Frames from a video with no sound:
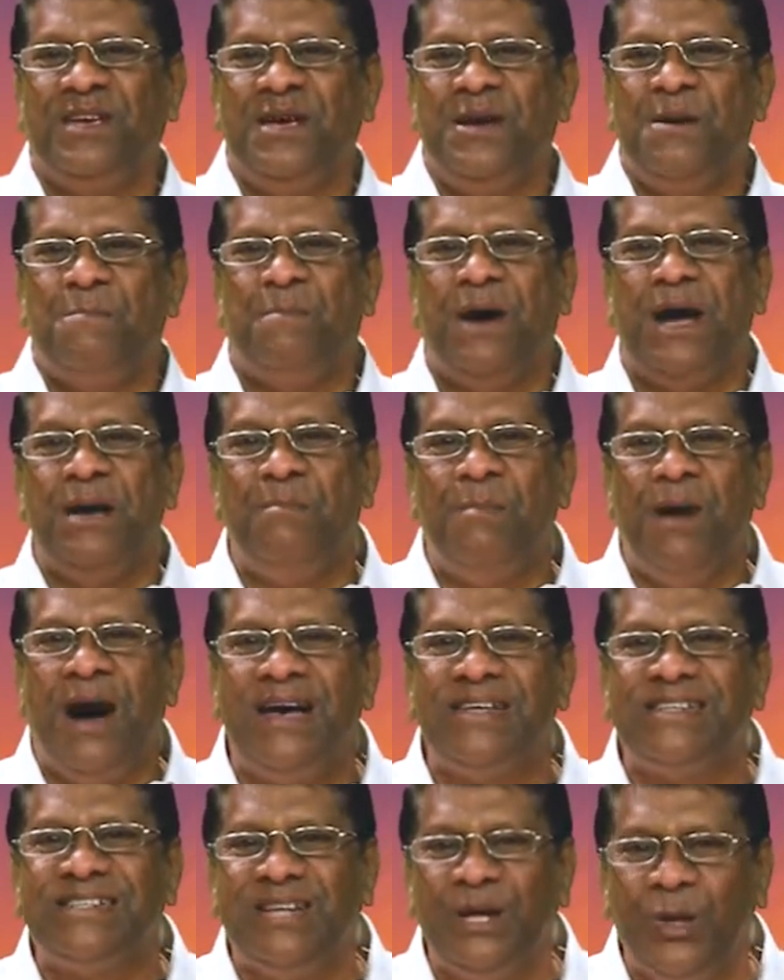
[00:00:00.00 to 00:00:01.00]
My
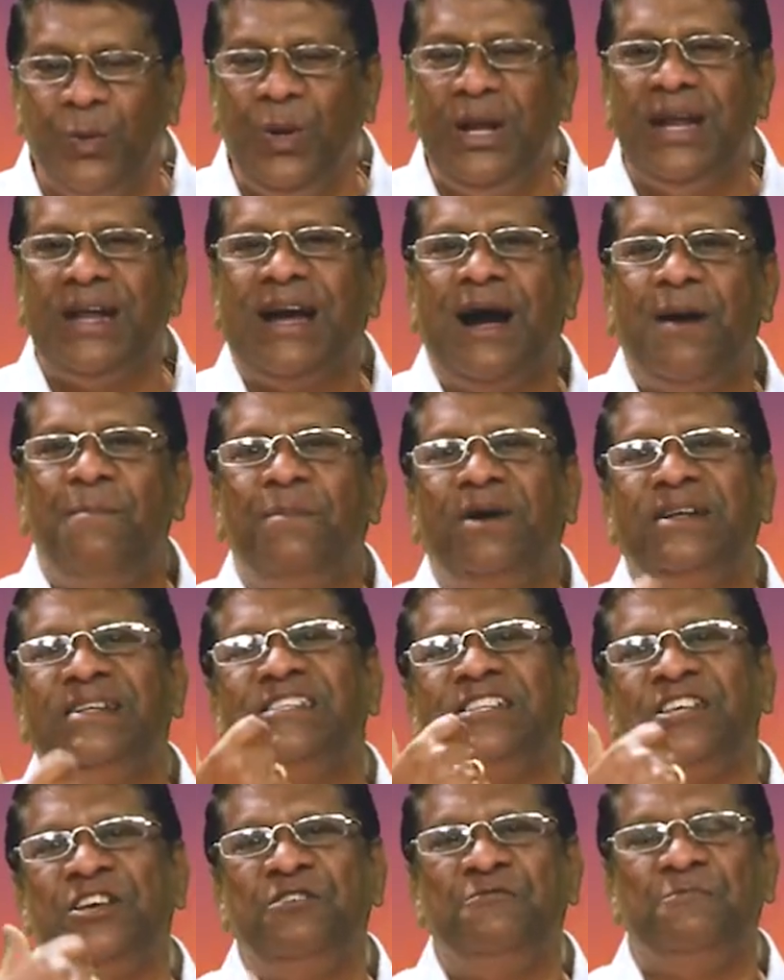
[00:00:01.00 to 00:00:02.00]
master will come and
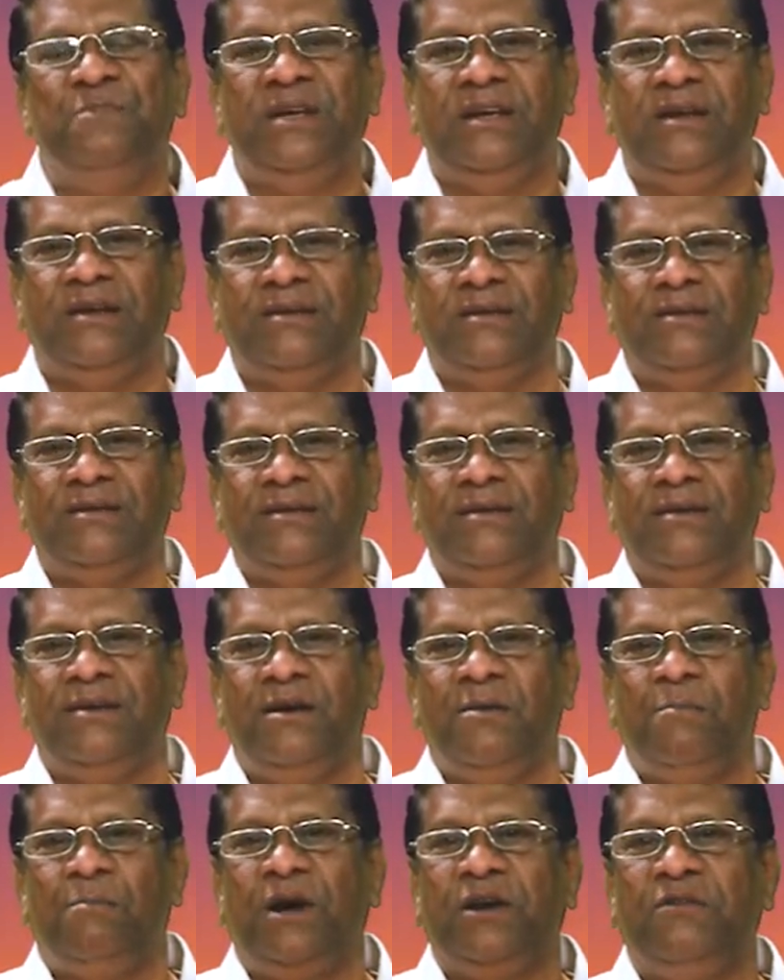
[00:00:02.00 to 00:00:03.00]
save me.
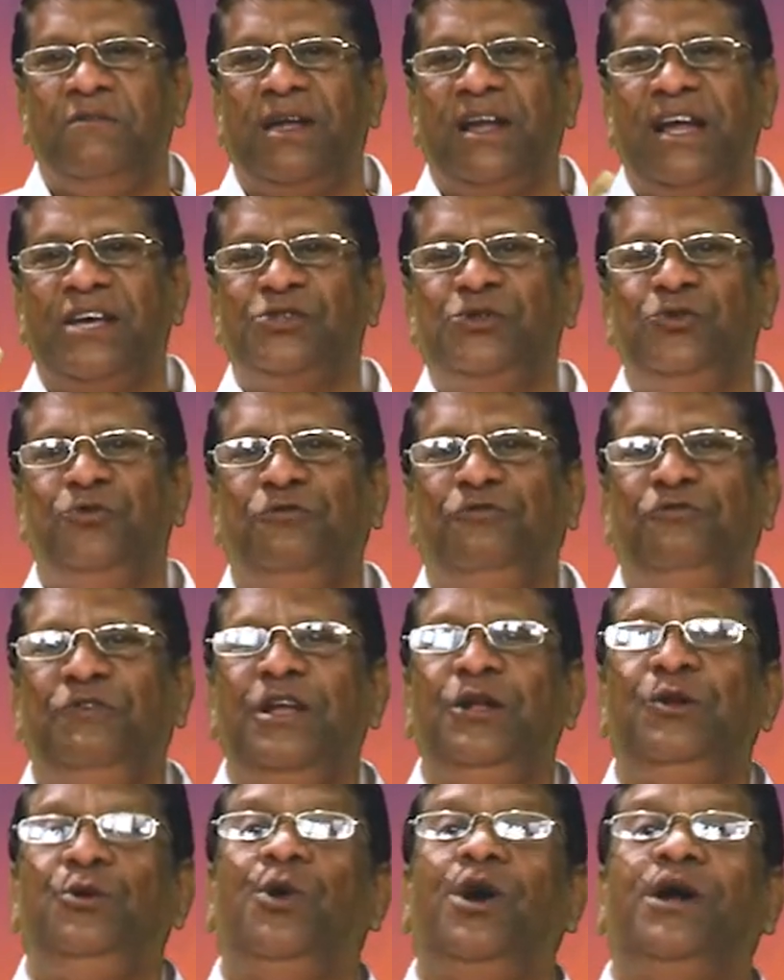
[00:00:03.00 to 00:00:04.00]
But whereas you
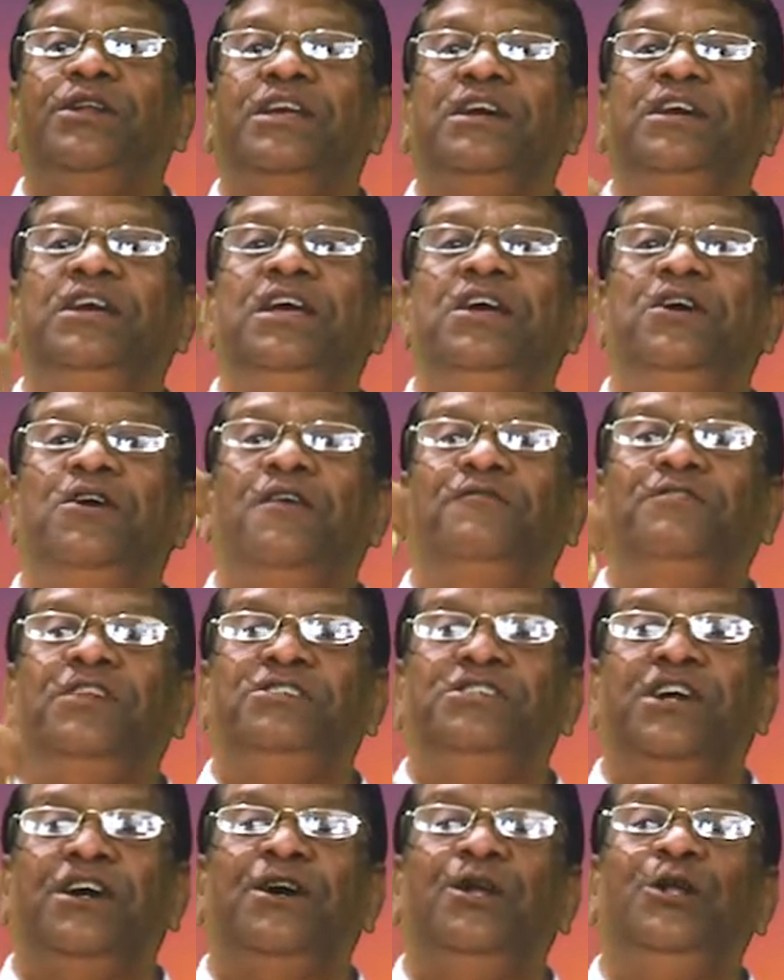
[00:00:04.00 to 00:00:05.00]
feel you are the king of the
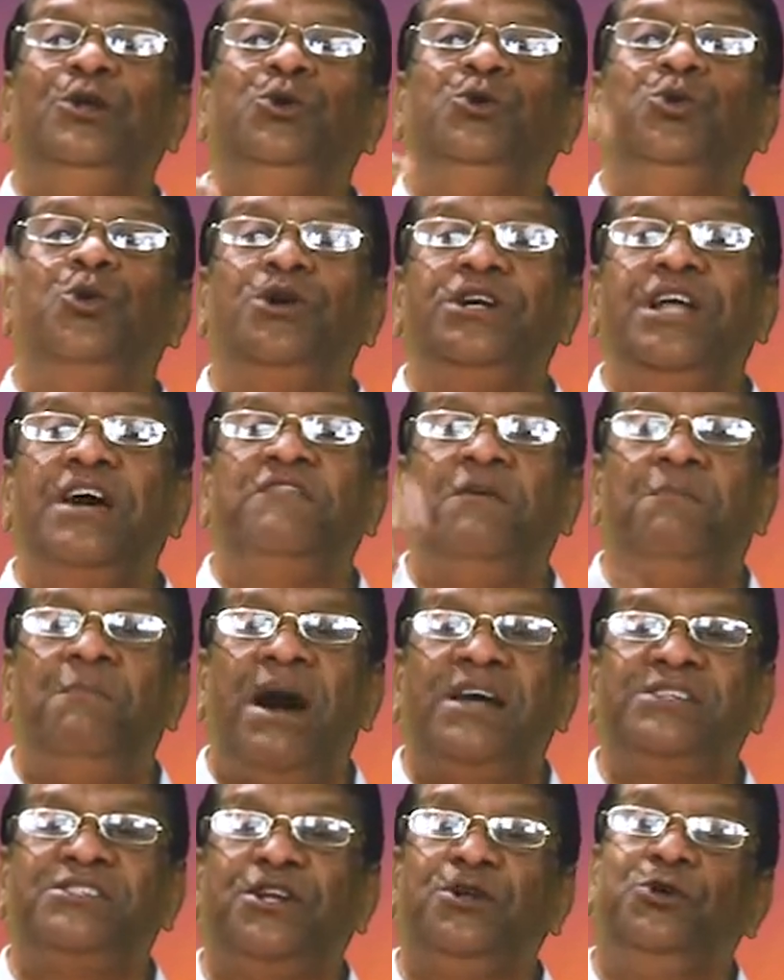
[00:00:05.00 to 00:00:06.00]
jungle, you don't have a
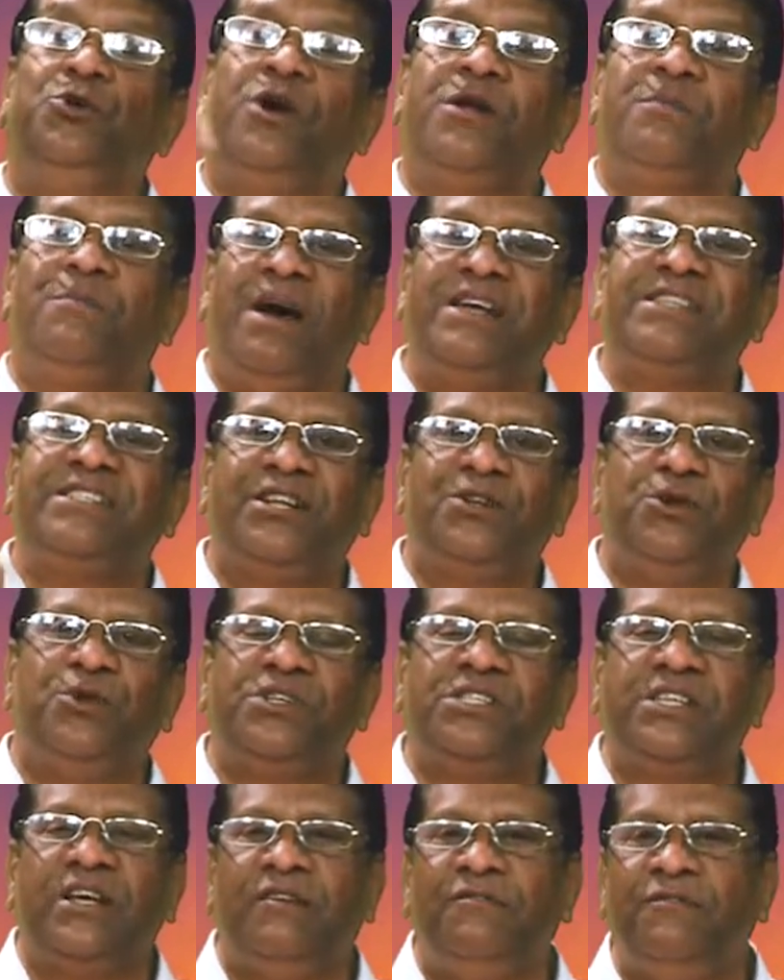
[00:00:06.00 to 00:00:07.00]
master, you are master
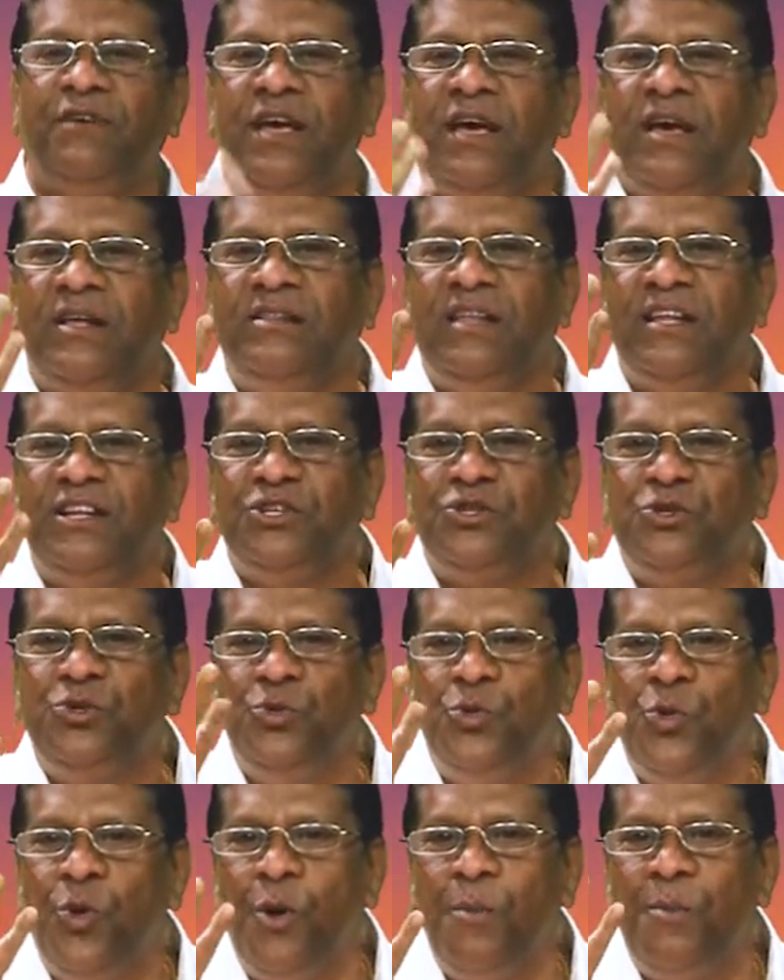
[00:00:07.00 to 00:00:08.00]
yourself. There is
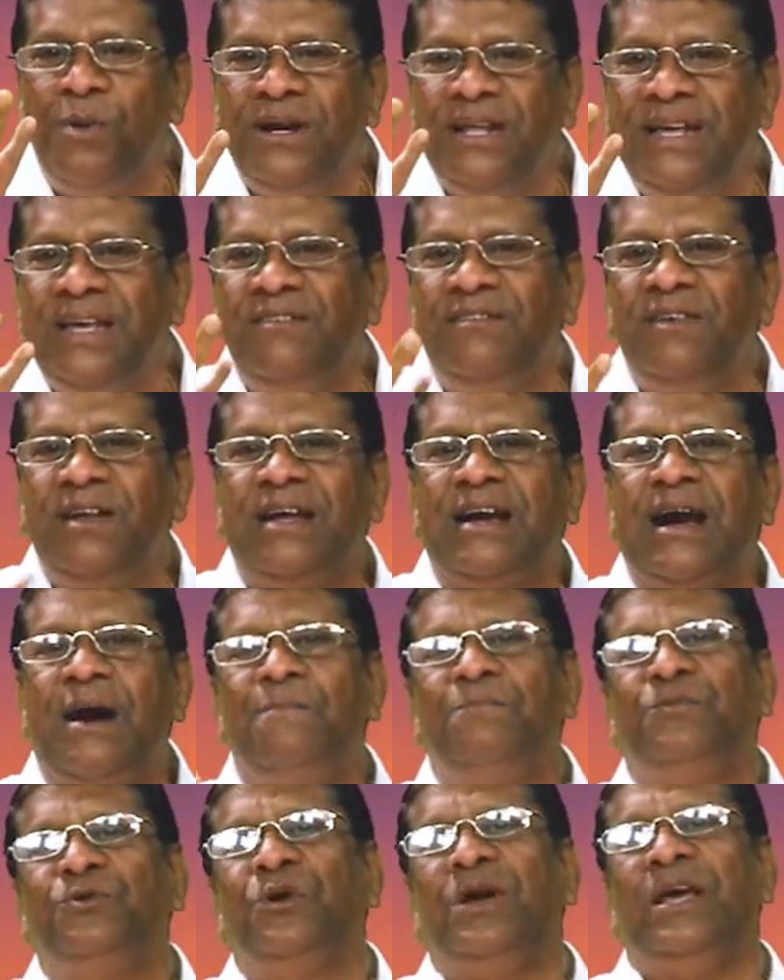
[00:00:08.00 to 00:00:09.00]
nobody will
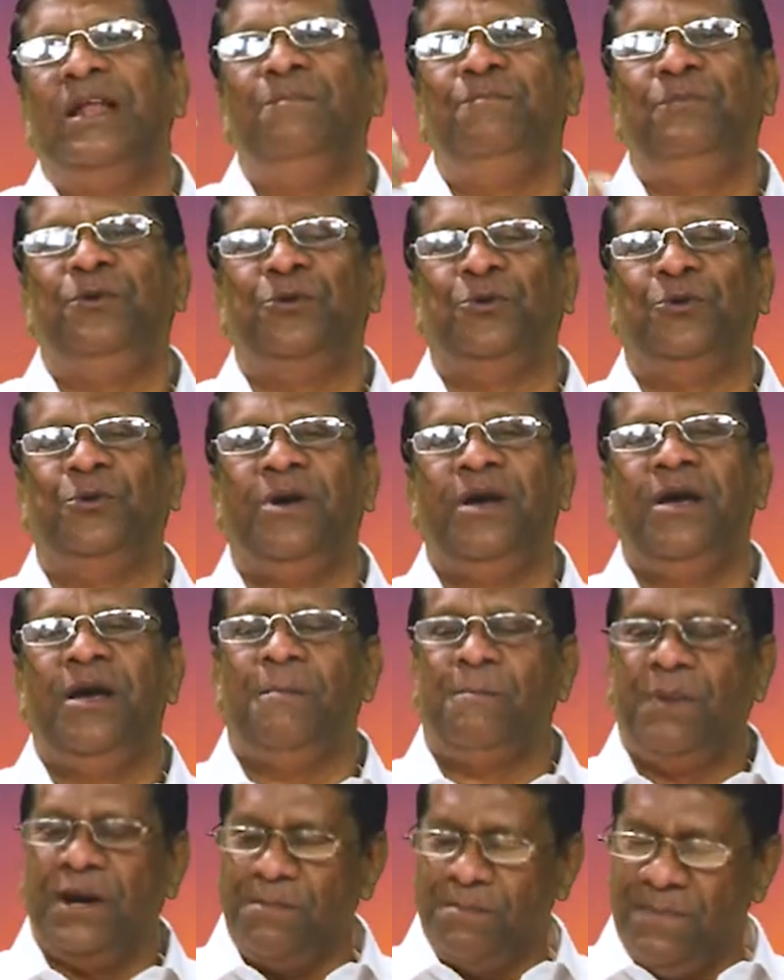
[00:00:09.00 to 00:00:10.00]
come to help you.
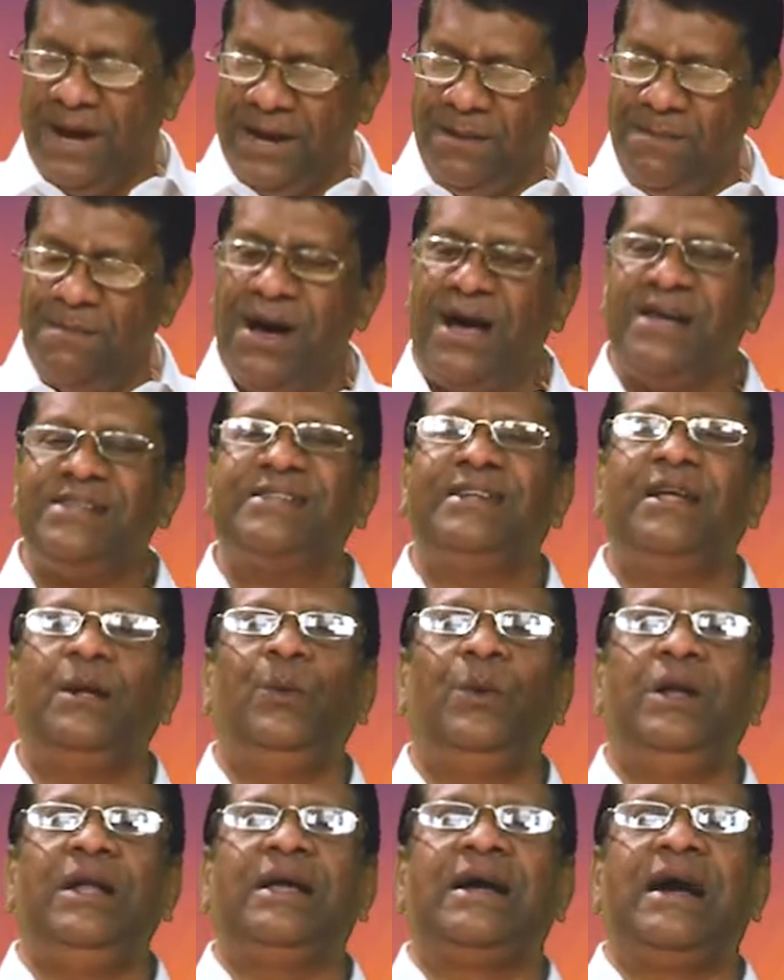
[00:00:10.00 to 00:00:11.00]
But my master
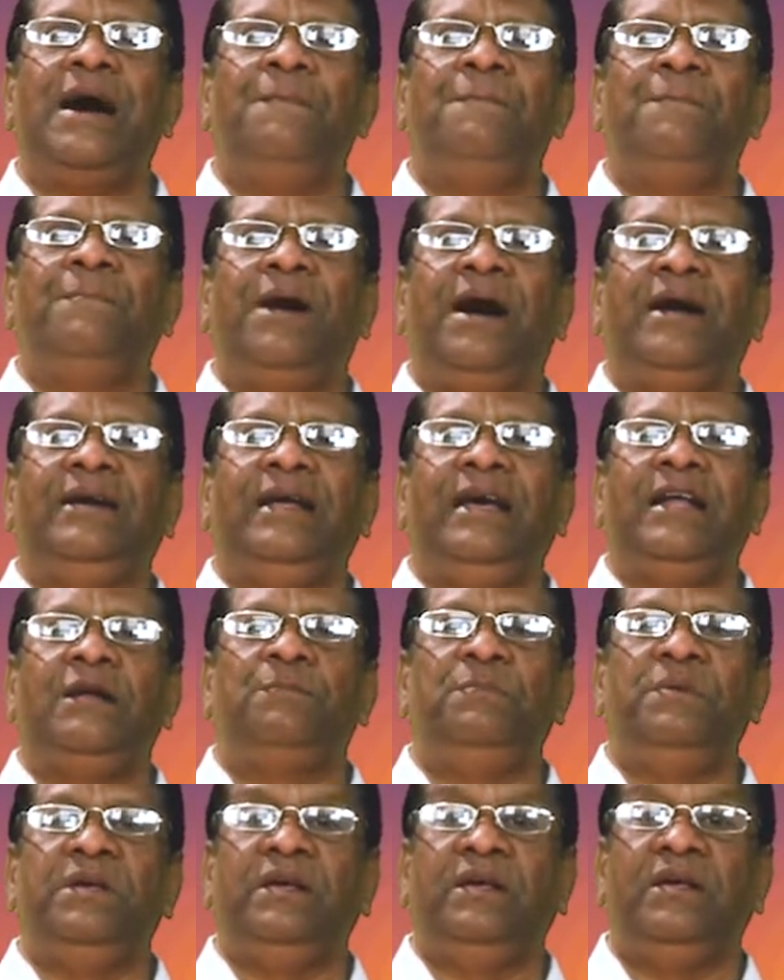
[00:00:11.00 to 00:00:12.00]
will come and
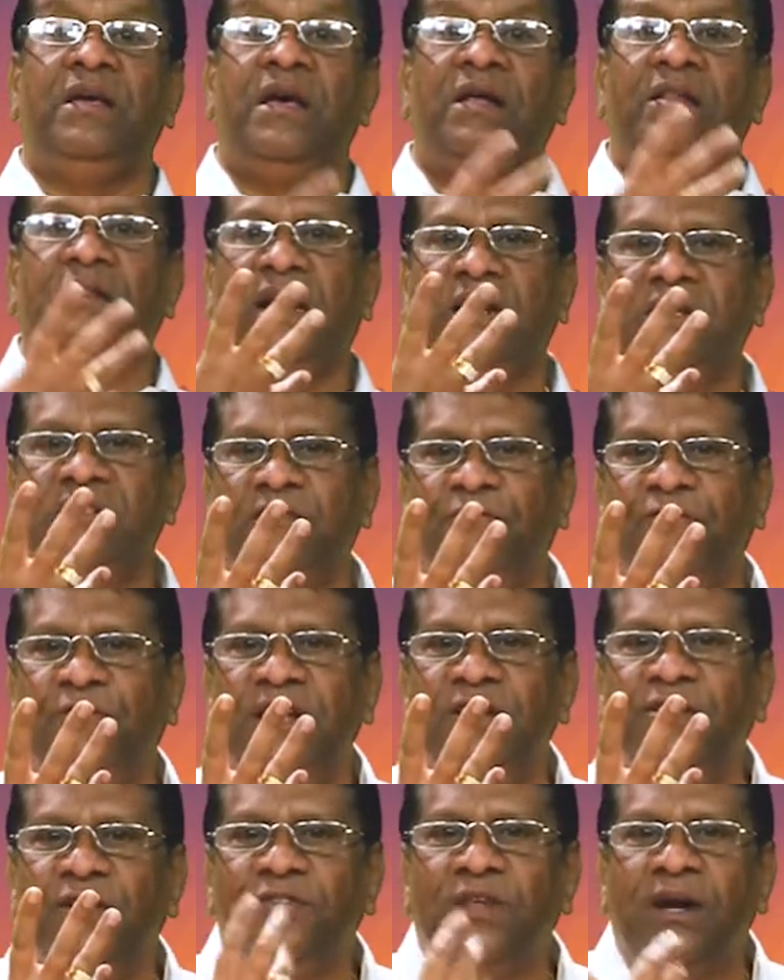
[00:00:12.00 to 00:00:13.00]
help me. That is the
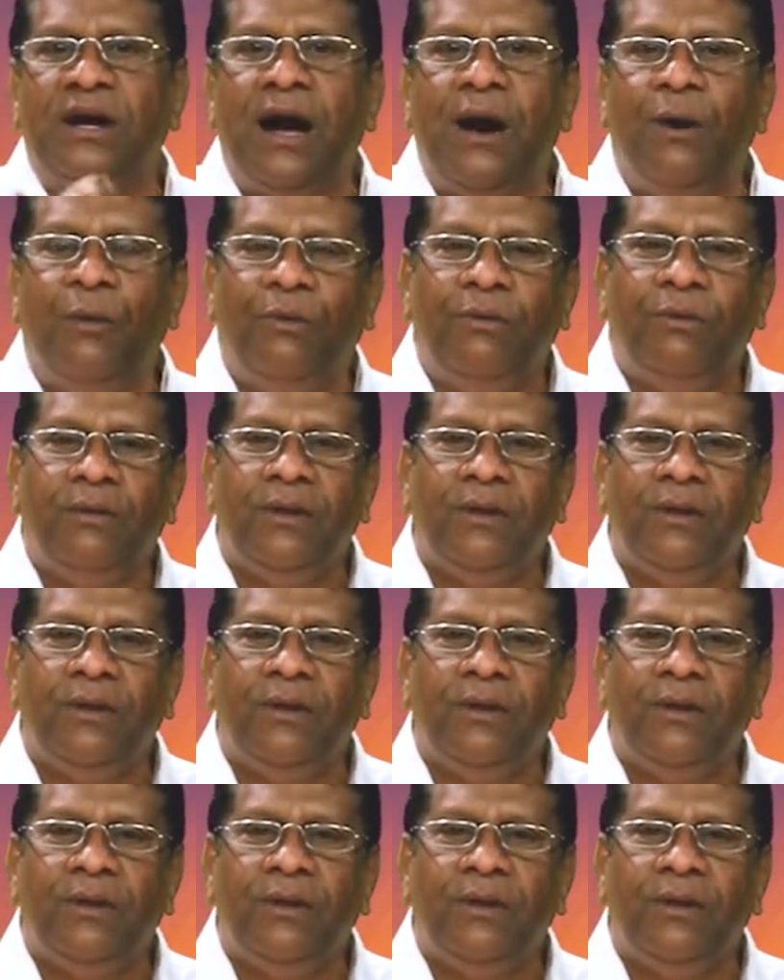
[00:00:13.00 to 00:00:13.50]
faith of the cow.